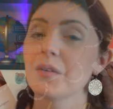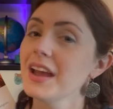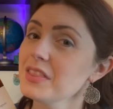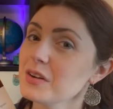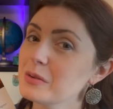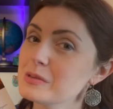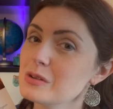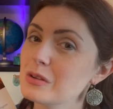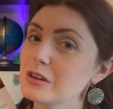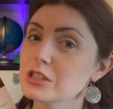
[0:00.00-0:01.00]
Well, hey there,
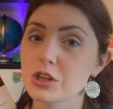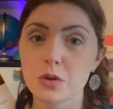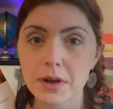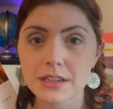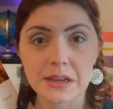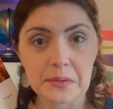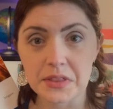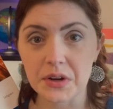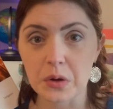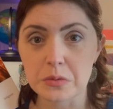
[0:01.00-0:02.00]
homeschoolers. Are you about done
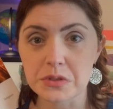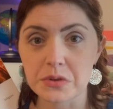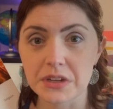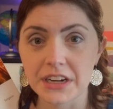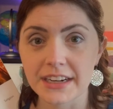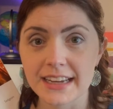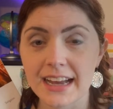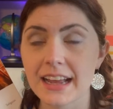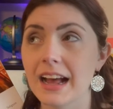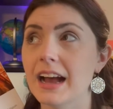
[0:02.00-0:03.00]
with your homeschool year yet?